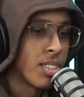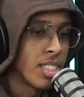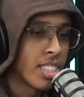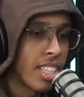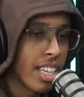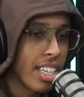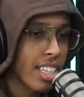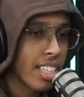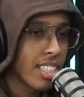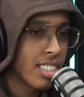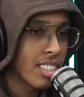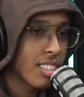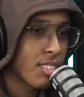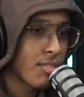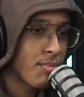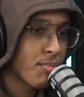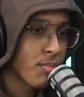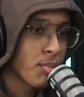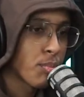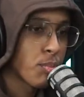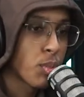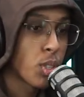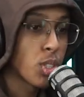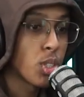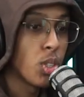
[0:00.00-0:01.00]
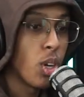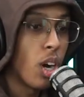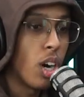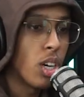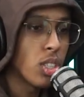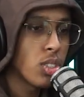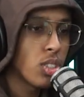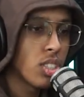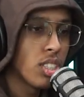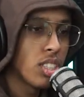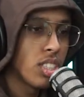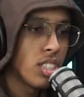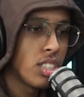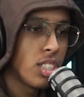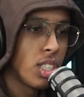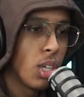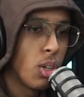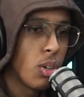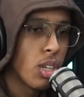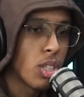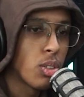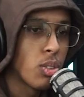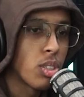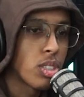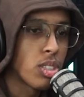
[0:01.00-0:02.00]
thing is, because you also didn't know
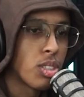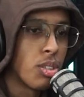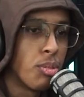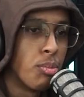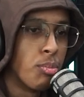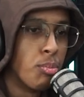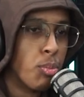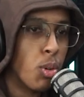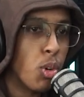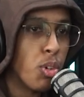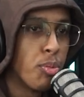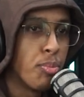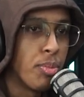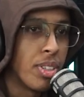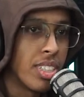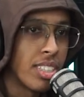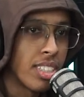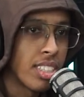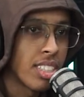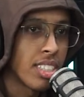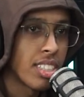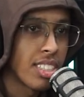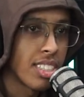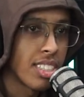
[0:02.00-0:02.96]
it was a movement.